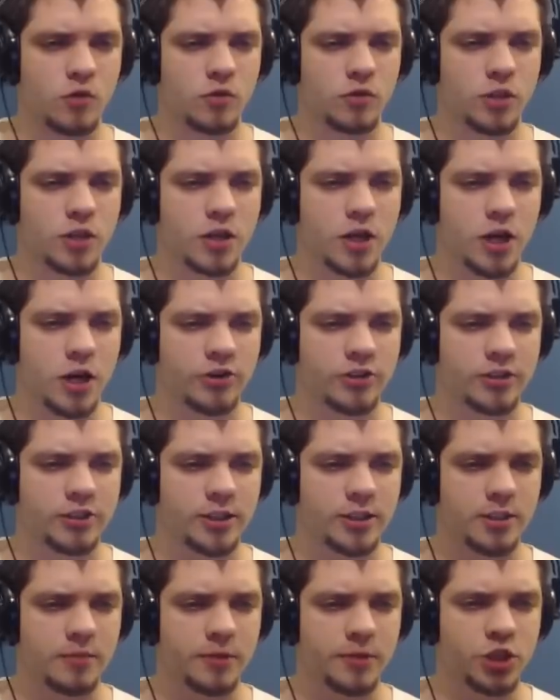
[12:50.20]
the car is a
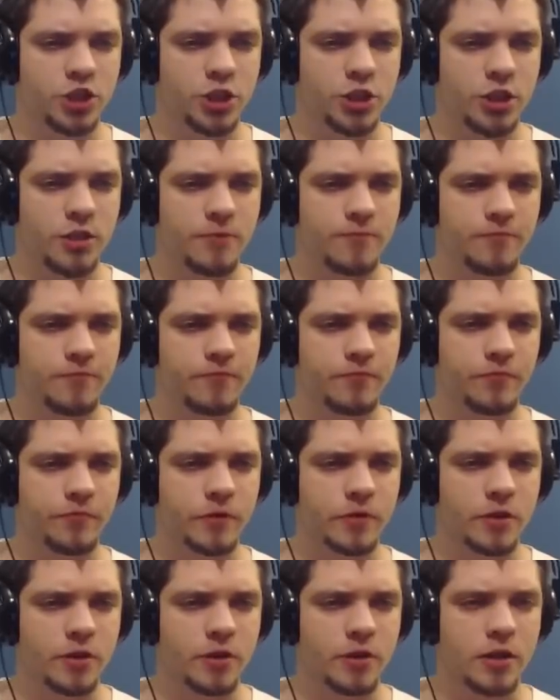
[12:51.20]
little bit shitty.
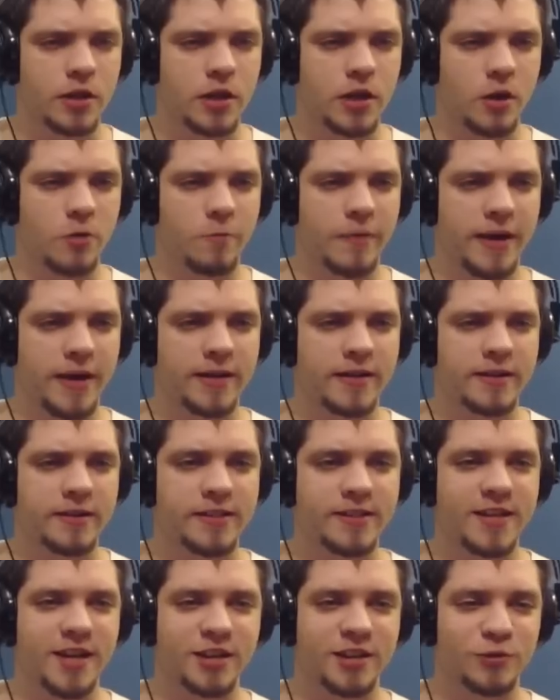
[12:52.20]
Oh man, this
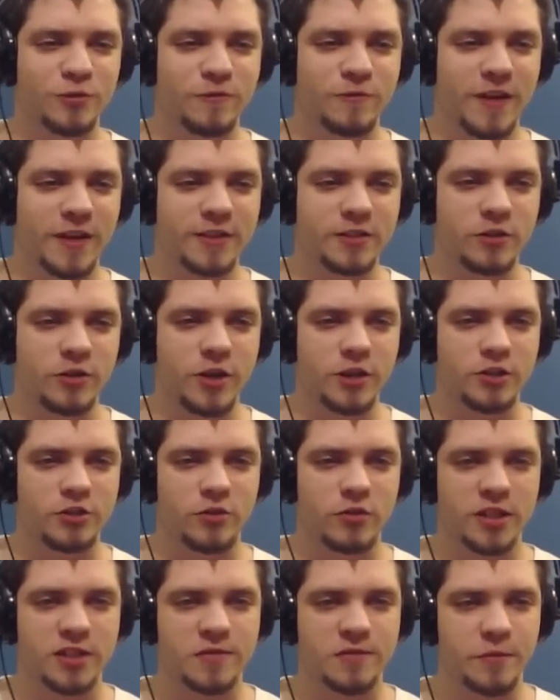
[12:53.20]
guy's too fast. Okay, so
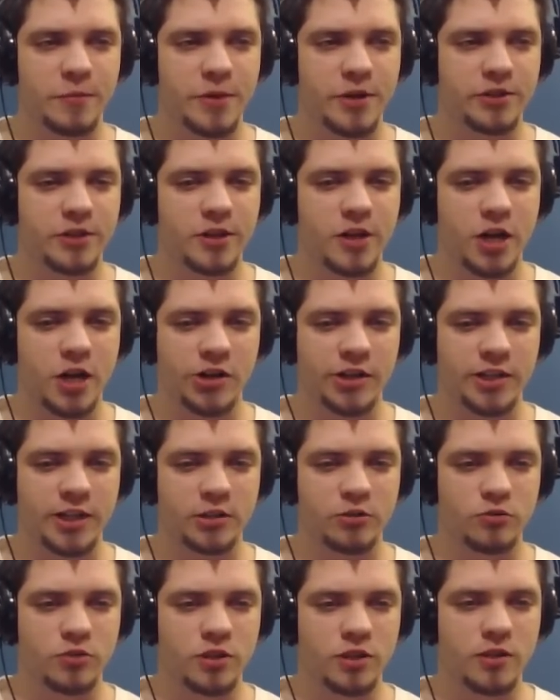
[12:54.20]
let's repair the car and get
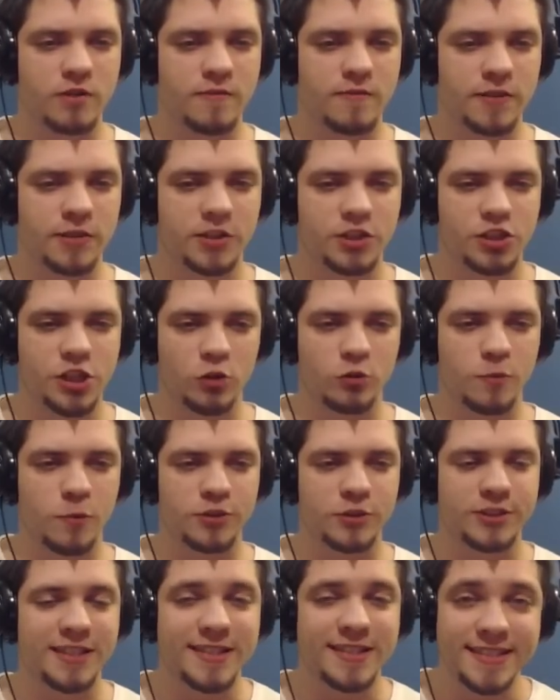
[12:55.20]
to the Vantage Outpost.
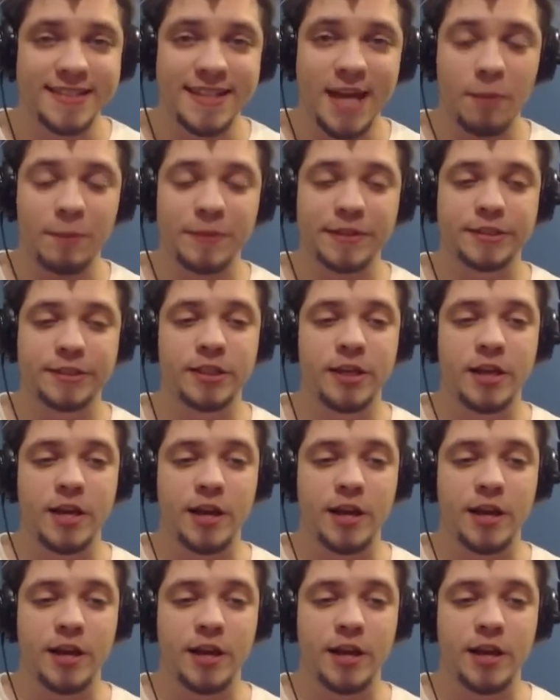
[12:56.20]
See, this happens.